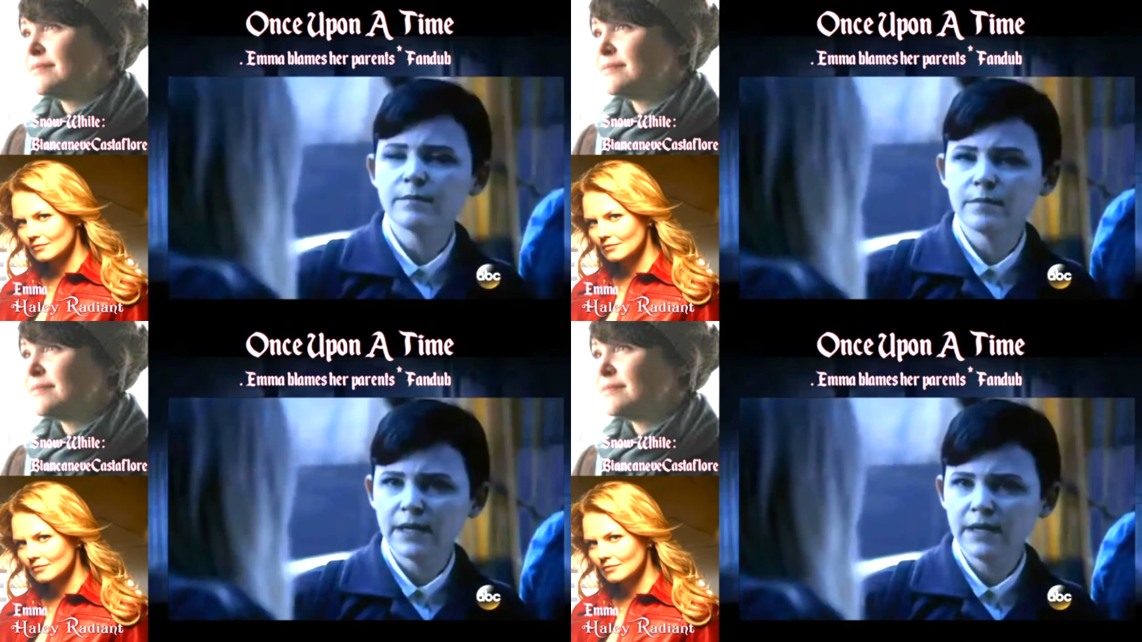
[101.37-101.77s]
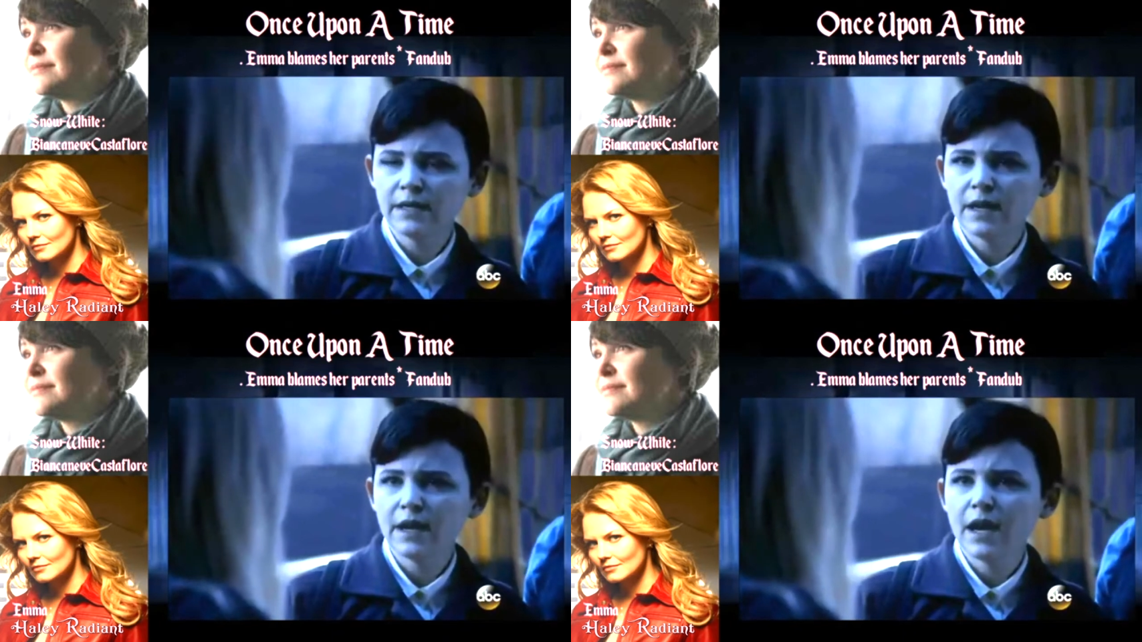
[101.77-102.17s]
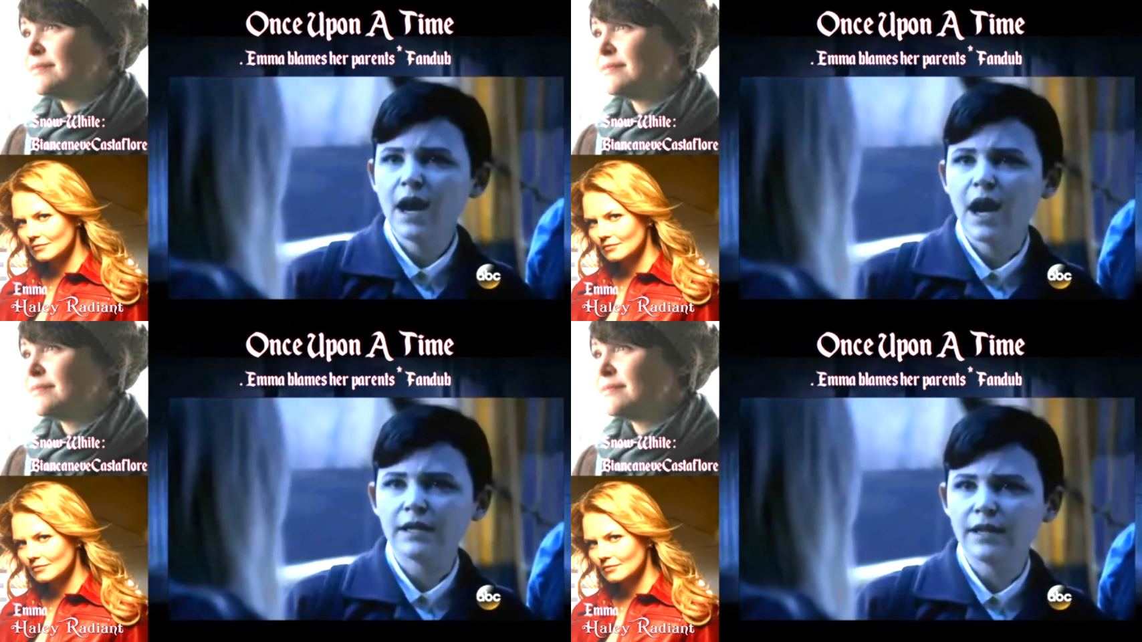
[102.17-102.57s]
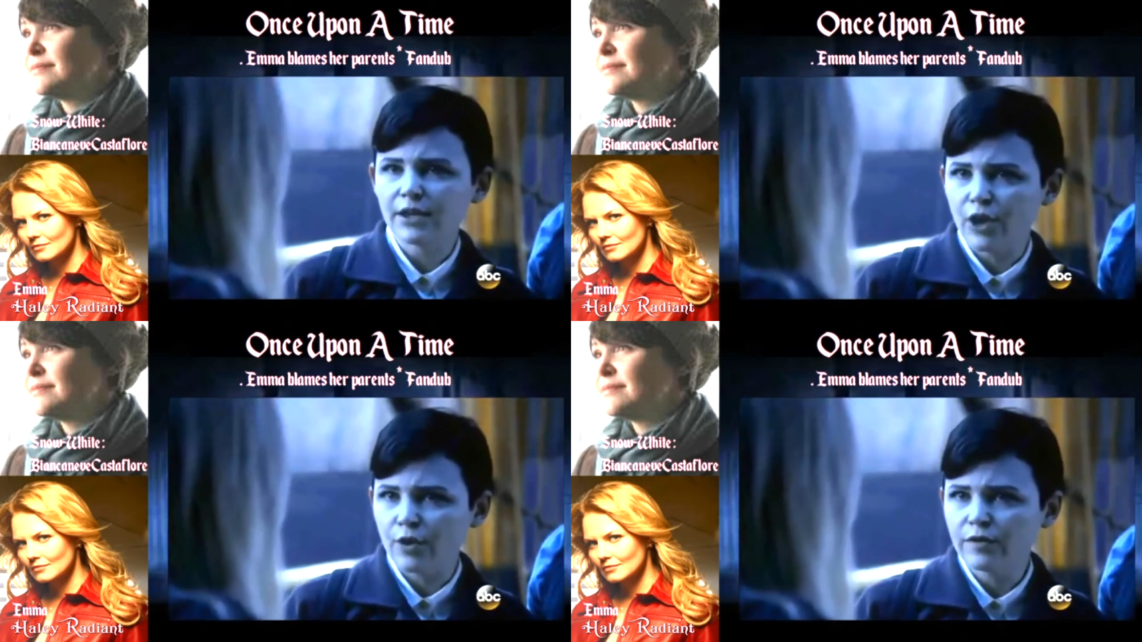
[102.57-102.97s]
Speaker 1: The minute I
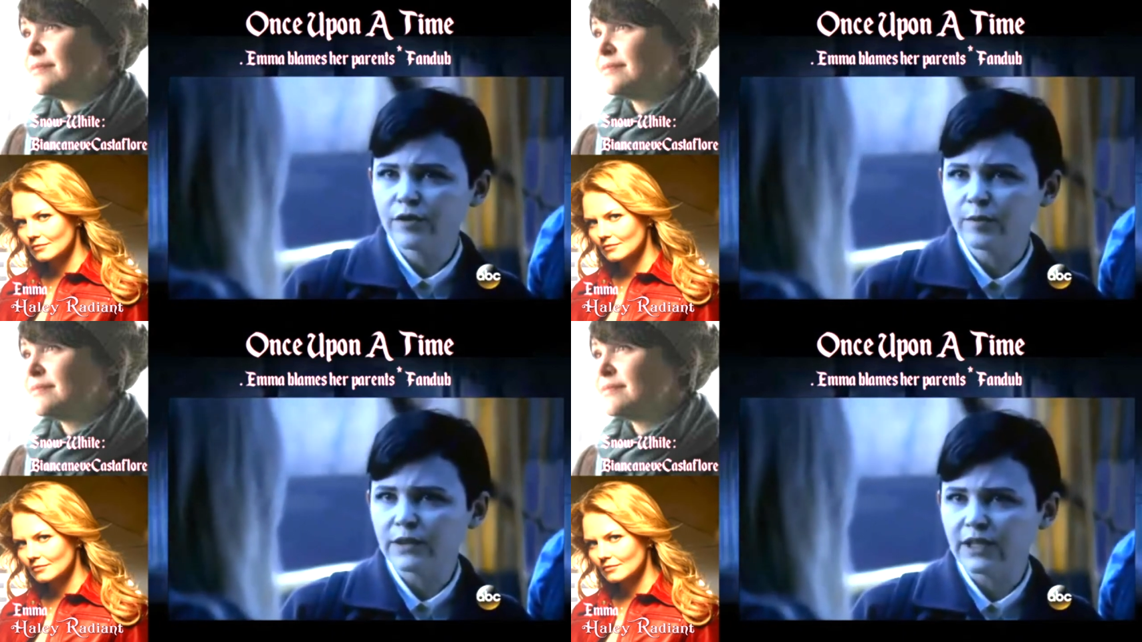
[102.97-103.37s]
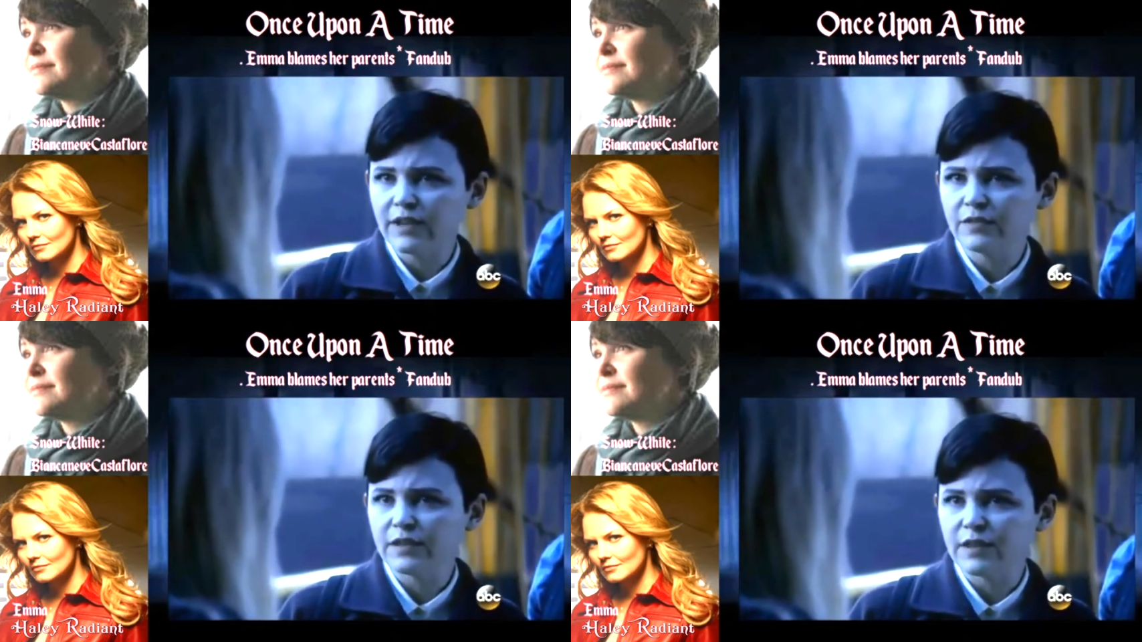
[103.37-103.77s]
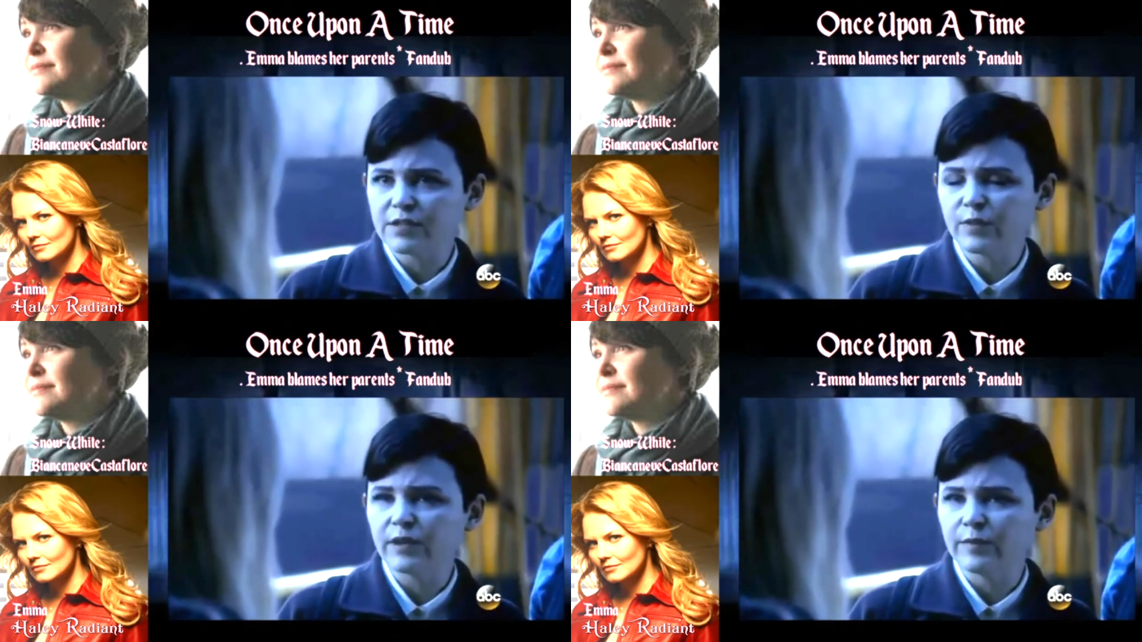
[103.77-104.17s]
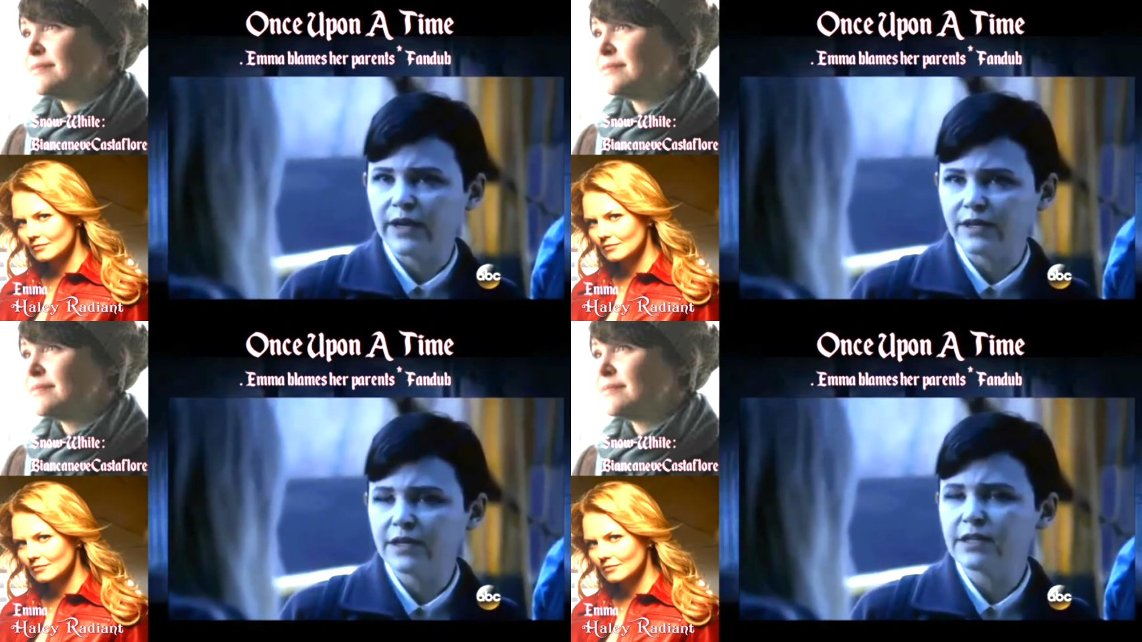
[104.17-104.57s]
let go of the belief that things will get
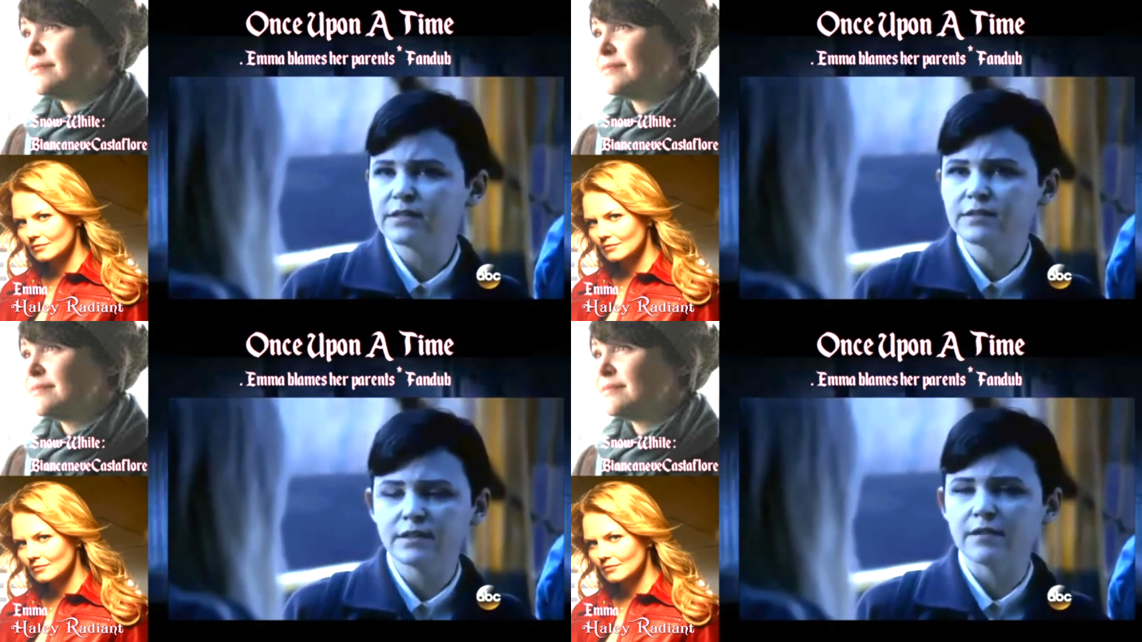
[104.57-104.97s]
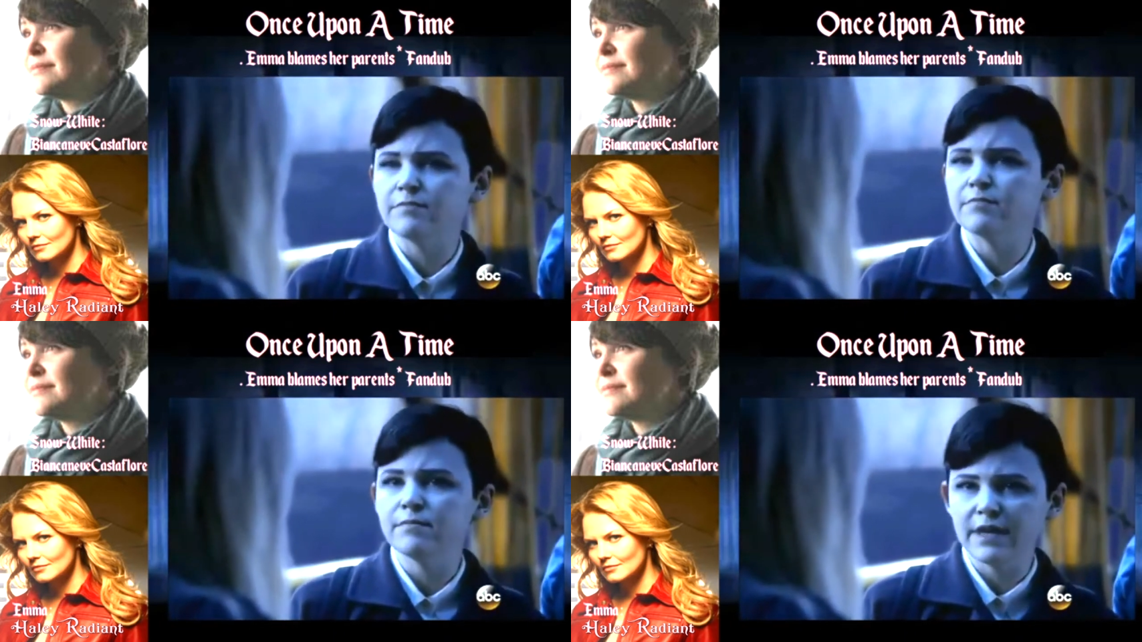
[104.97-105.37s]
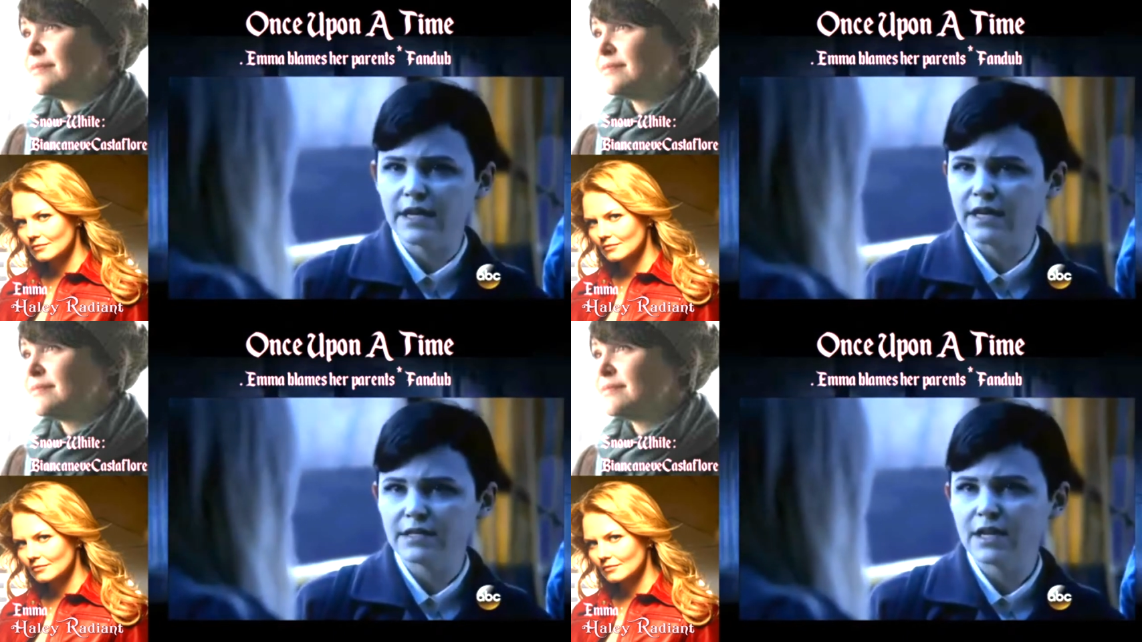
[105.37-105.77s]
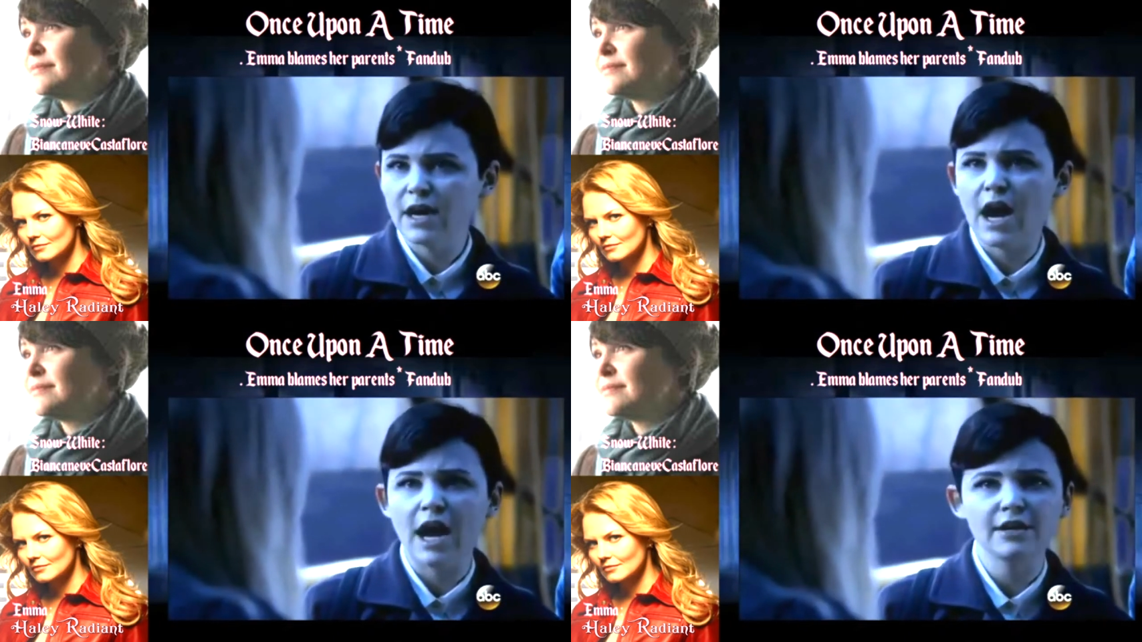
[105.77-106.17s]
better is the minute
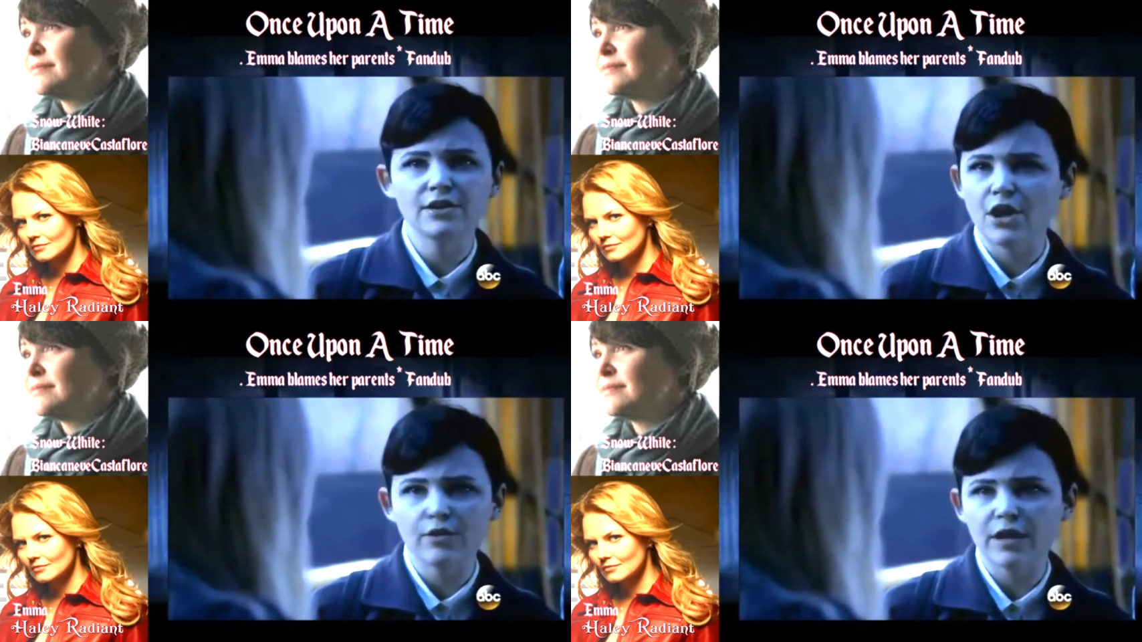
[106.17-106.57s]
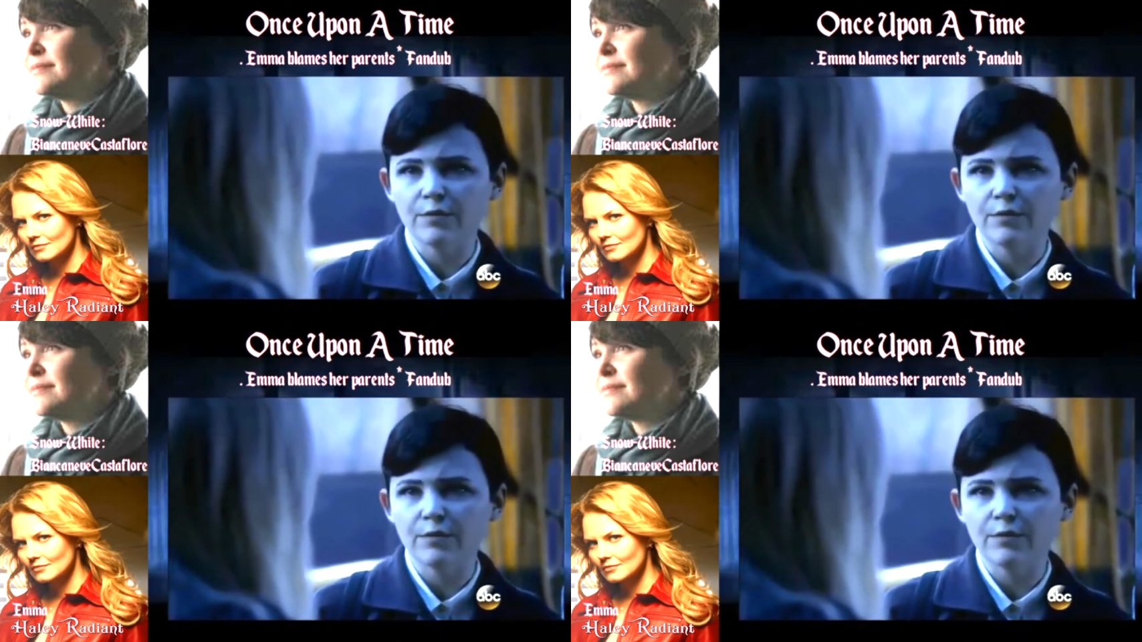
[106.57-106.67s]
I know they